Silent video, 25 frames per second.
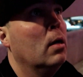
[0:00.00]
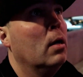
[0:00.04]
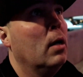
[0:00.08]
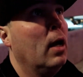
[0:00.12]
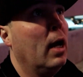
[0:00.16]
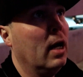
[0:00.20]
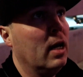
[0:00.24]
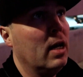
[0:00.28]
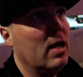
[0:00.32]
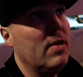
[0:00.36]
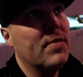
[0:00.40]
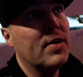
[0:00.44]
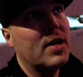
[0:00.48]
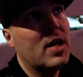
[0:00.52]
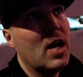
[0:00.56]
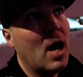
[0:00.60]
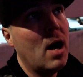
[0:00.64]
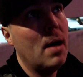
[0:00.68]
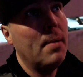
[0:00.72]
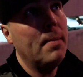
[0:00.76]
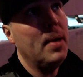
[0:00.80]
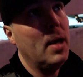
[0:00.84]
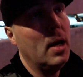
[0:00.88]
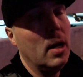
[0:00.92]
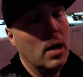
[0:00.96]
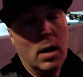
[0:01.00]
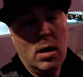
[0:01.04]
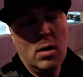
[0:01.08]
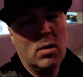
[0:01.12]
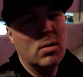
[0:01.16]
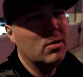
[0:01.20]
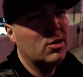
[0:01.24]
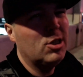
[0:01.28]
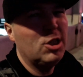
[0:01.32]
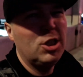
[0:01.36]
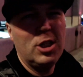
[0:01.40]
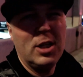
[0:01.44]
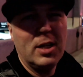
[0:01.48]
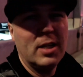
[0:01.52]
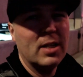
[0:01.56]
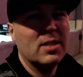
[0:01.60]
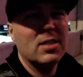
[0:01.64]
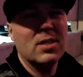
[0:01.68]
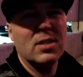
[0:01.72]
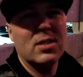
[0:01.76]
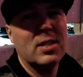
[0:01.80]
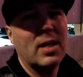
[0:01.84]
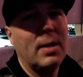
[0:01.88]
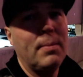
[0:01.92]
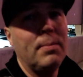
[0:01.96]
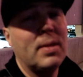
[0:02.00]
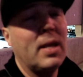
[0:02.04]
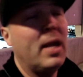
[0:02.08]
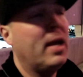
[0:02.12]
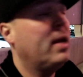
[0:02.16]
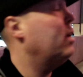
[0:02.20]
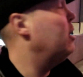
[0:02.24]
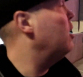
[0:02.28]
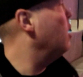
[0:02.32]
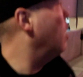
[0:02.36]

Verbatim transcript: And leave a comment. Oh shit, it's the same thing.